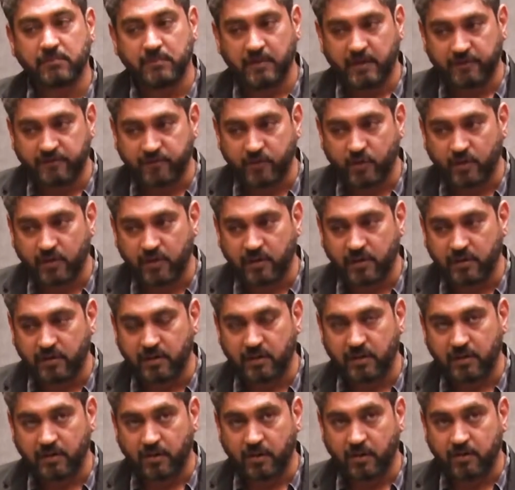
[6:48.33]
if you're an
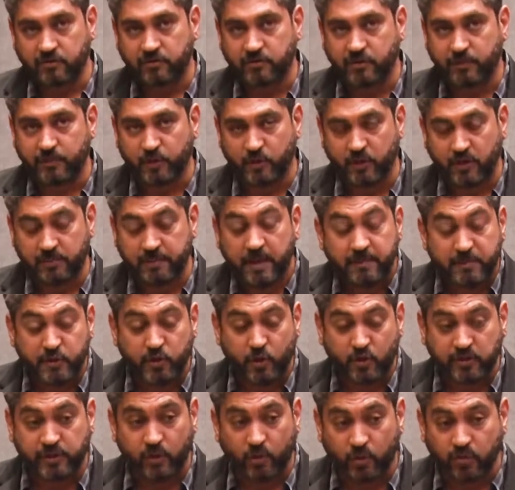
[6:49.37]
entrepreneur, maybe
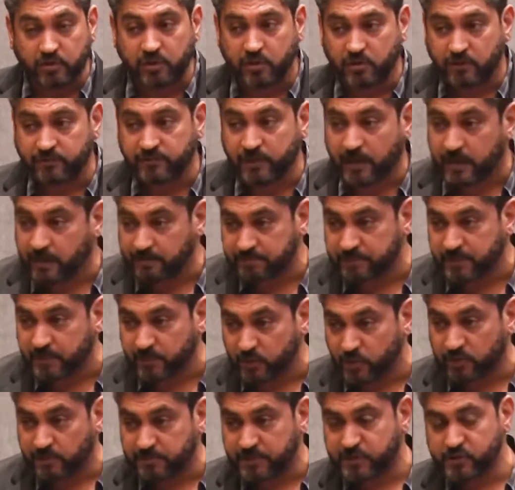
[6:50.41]
you're the owner of the company,
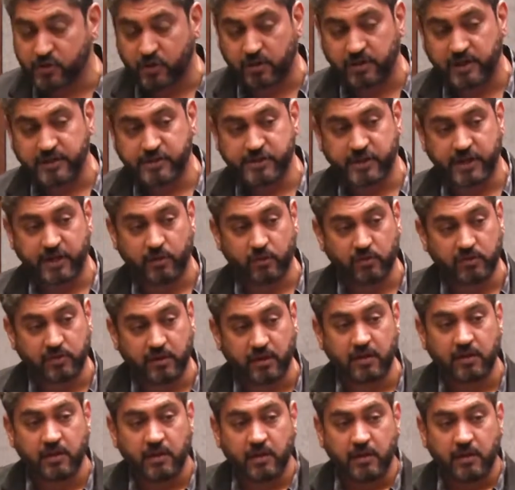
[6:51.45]
you're the majority shareholder.